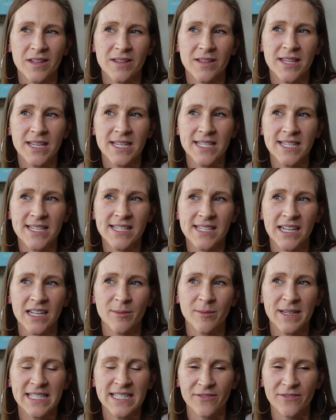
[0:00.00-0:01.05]
this is going
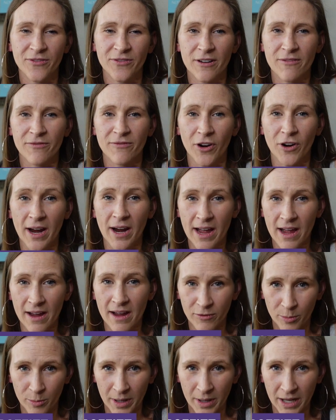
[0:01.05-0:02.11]
to be different for
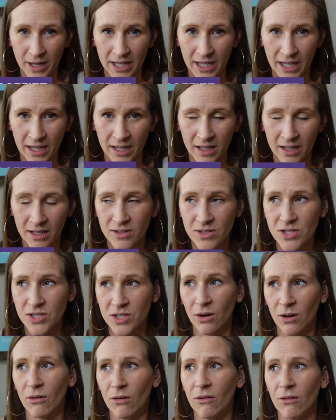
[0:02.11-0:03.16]
everybody.
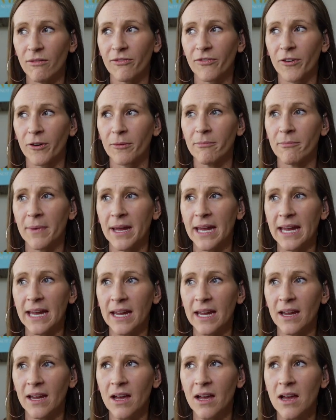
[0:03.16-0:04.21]
So, mm-hmm. for
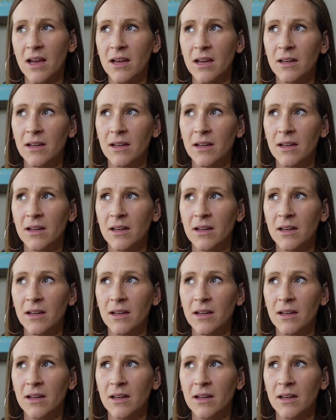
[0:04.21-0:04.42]
me,